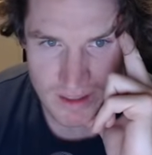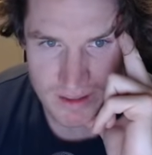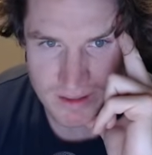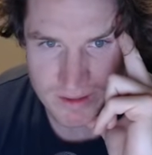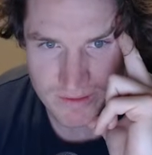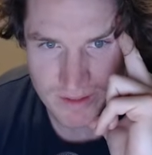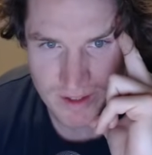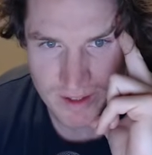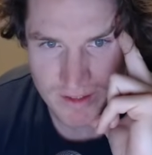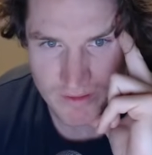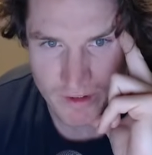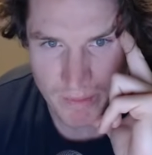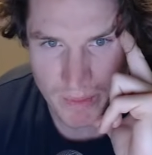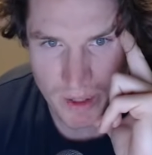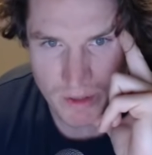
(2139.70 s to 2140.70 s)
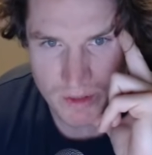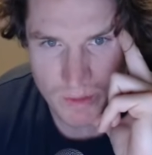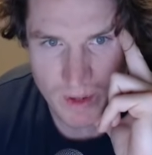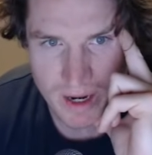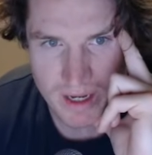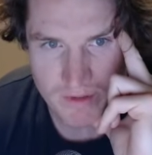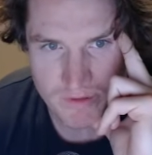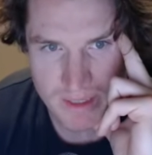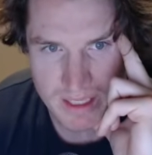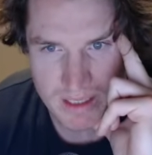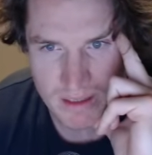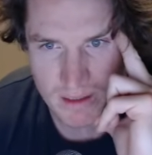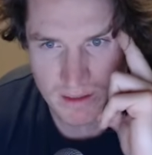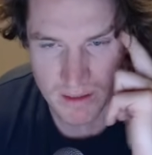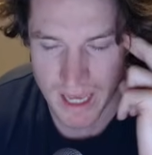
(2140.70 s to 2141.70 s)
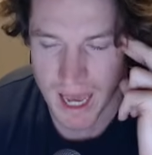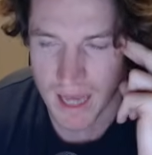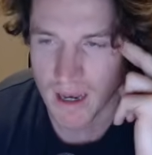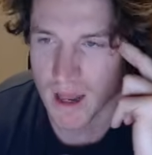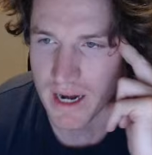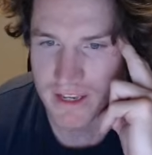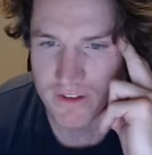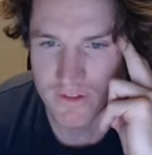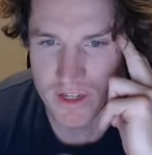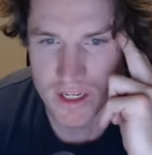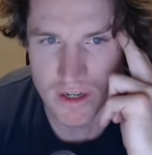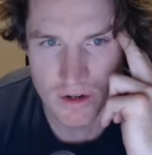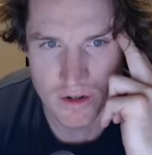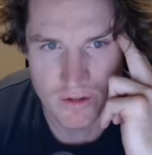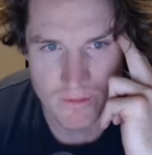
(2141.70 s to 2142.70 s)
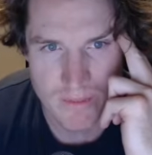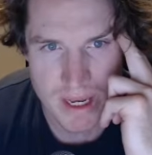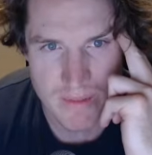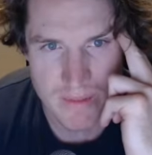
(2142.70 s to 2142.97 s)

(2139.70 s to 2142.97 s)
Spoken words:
very verbose way of me outlining a video and many,